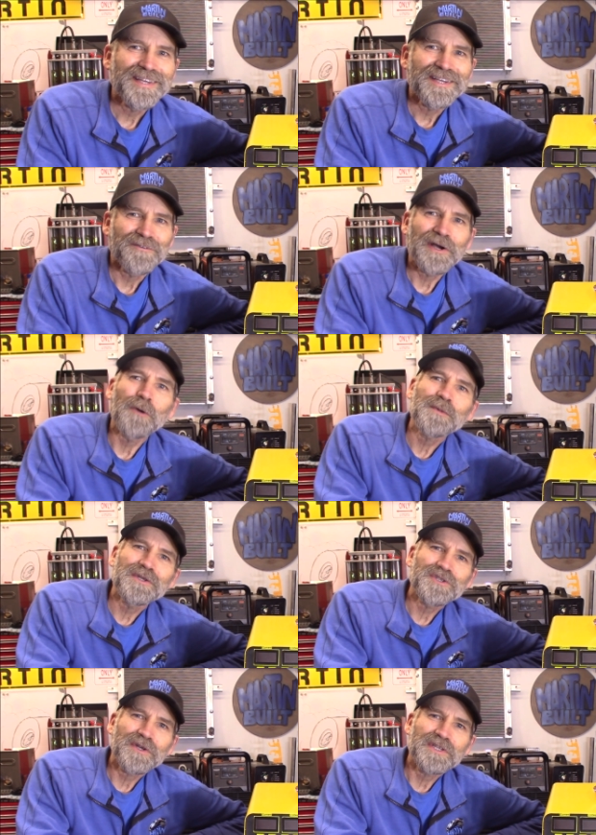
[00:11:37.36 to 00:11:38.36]
Well, I hope you
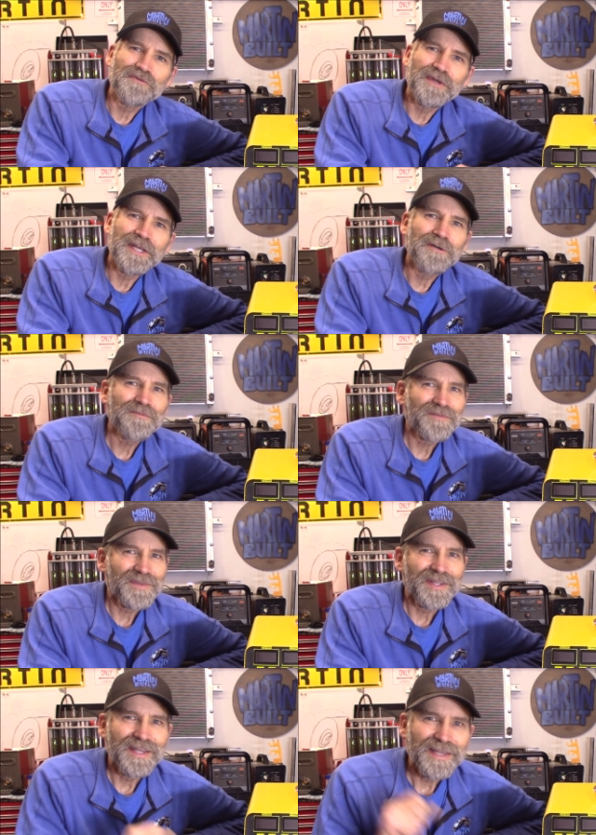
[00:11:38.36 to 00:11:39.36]
enjoyed this video.
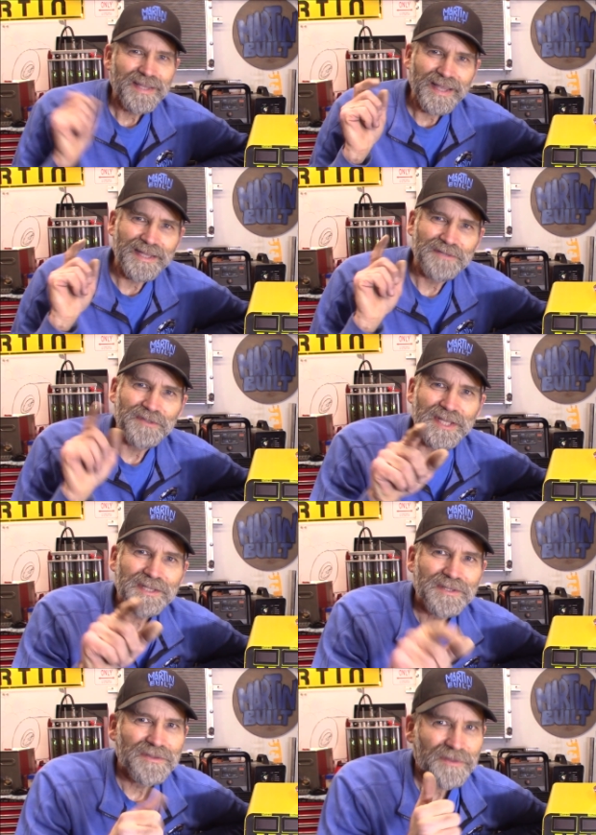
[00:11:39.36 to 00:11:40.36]
And if you
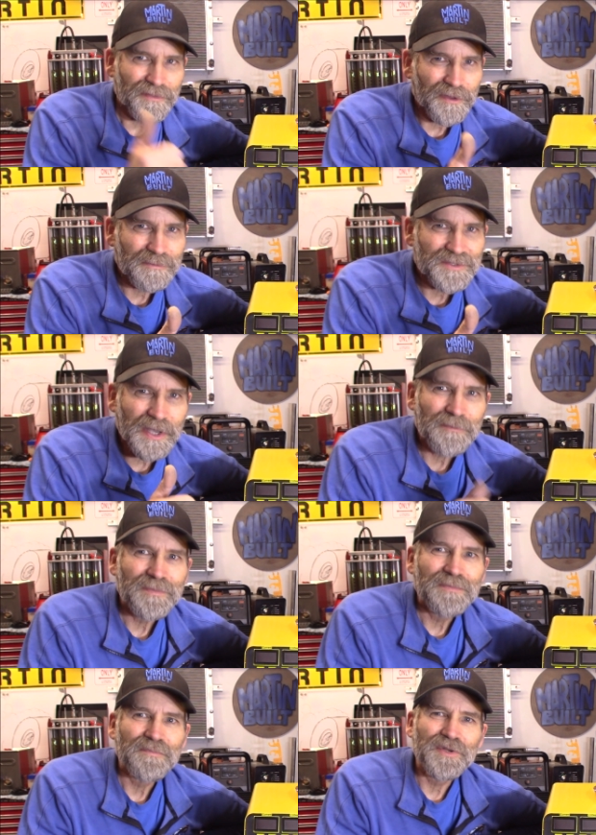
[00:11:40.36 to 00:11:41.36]
did, thumbs
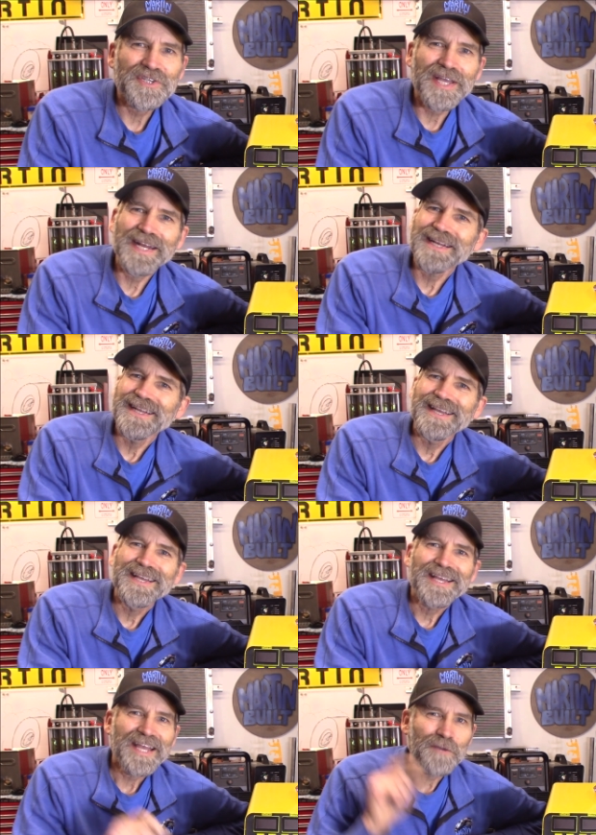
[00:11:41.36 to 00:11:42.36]
up, appreciate it.
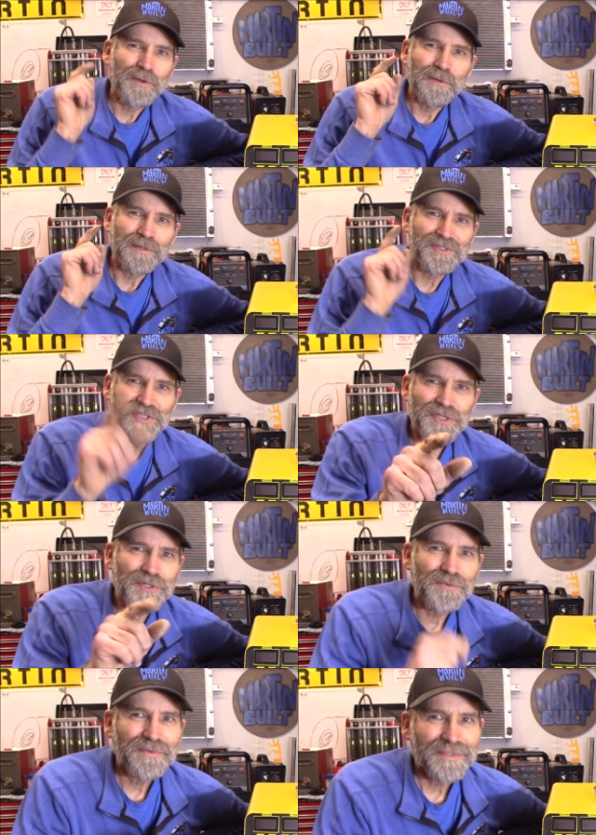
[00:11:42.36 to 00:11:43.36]
And we will see
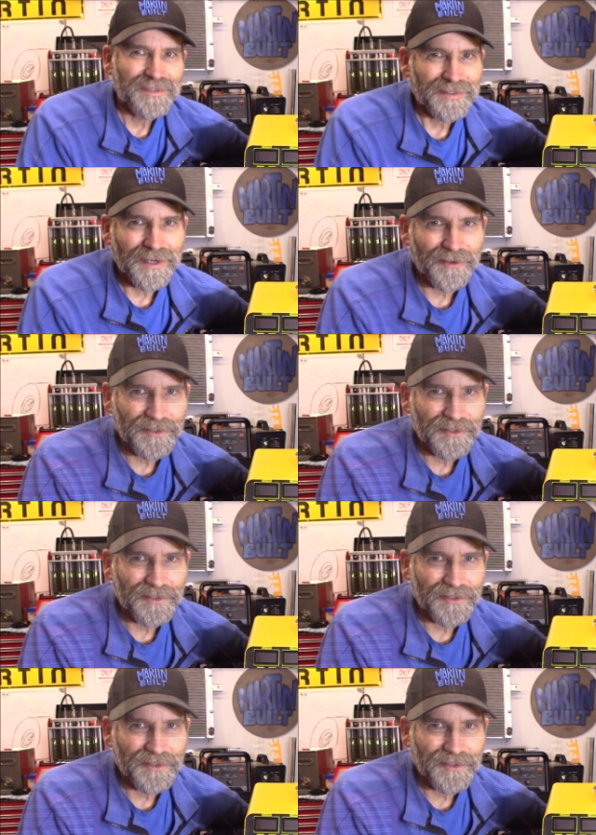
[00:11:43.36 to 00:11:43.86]
you on the